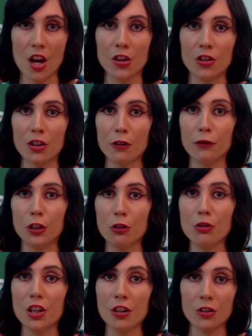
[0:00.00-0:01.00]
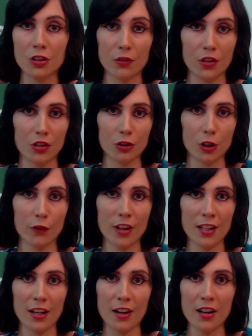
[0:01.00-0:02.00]
took a few years of this survey
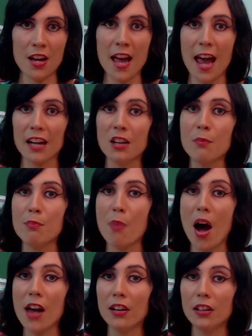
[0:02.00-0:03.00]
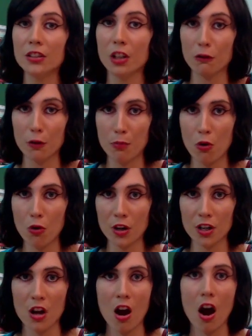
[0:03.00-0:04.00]
data and compiled a
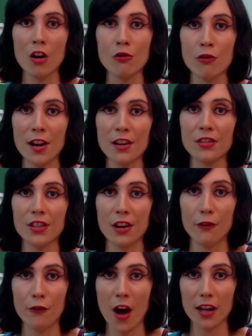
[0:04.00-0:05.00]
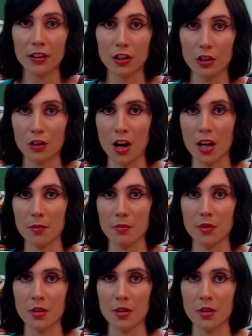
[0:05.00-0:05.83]
report on race and violent crime.